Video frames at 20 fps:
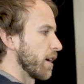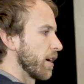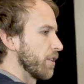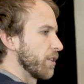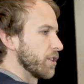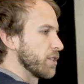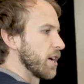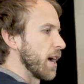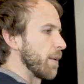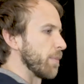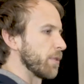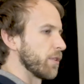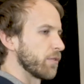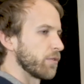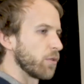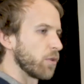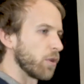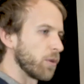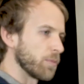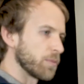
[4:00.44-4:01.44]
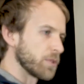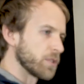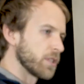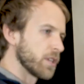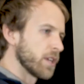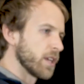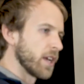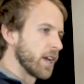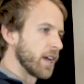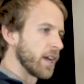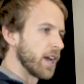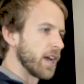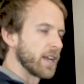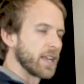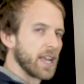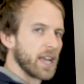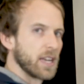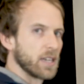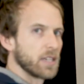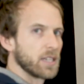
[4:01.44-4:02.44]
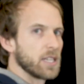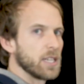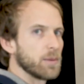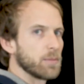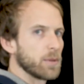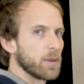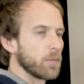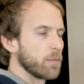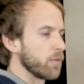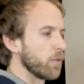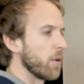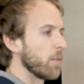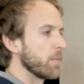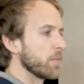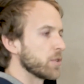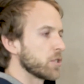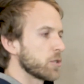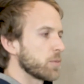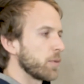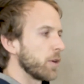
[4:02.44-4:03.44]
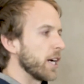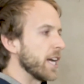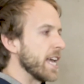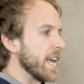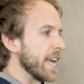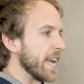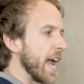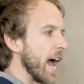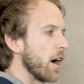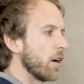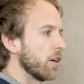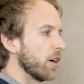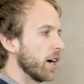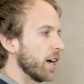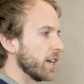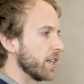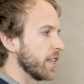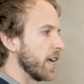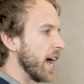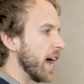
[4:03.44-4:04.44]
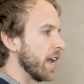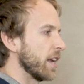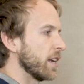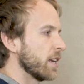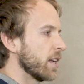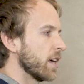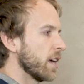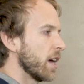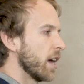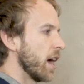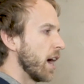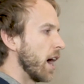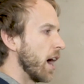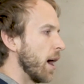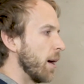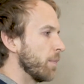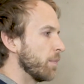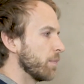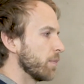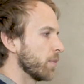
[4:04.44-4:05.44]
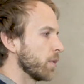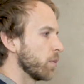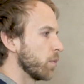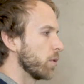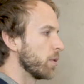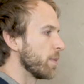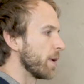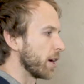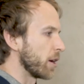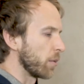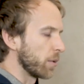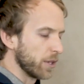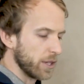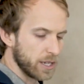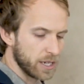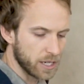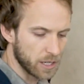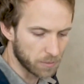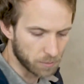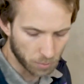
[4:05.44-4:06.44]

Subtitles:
on the top of the forms, again, to keep them from splaying out like that. We make a really neat